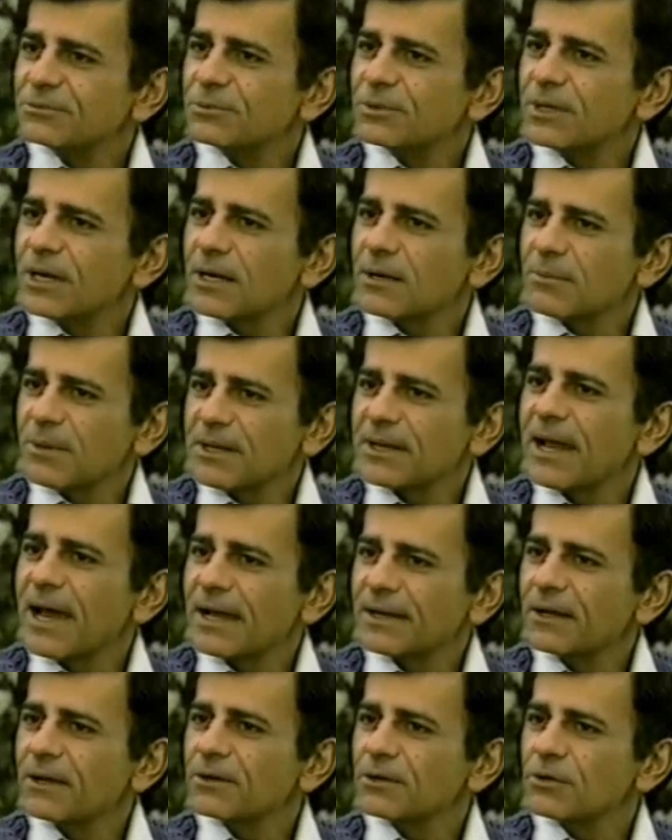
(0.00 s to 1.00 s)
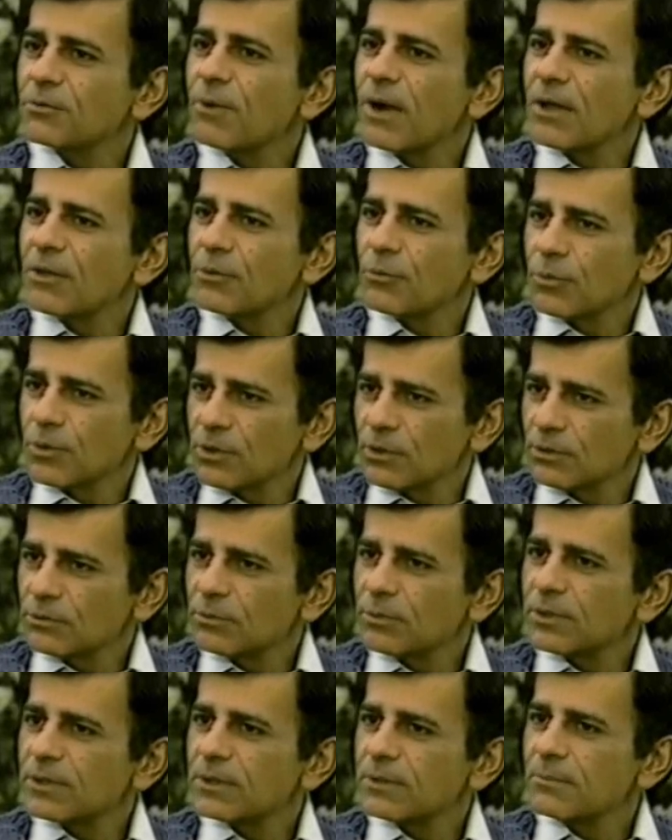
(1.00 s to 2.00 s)
we're on about 900 around the
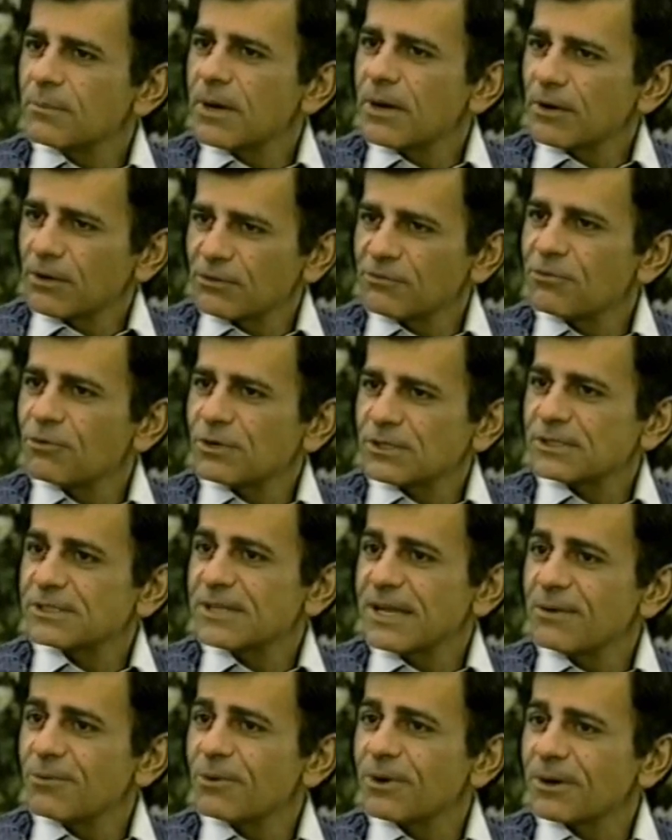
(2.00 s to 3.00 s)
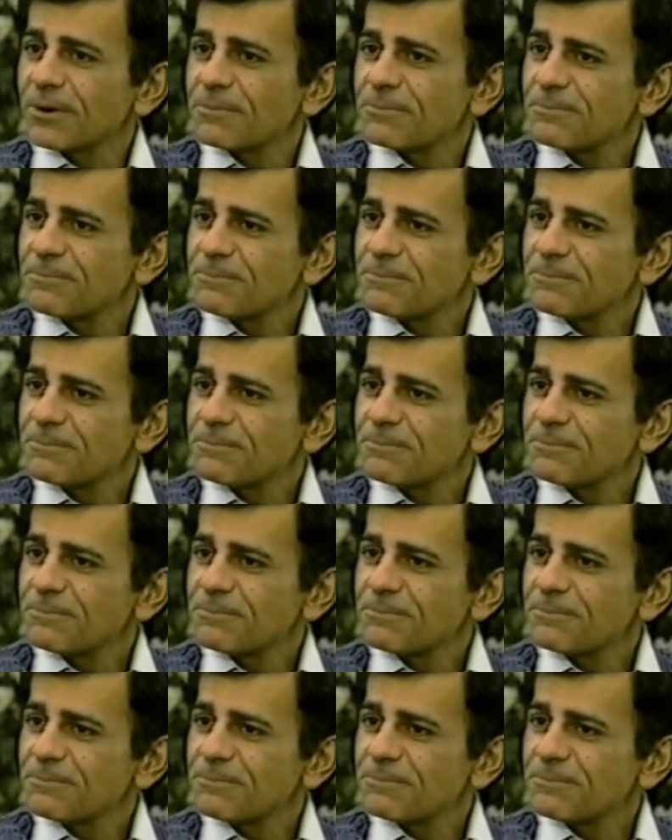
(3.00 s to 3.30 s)
world with the American Forces Network.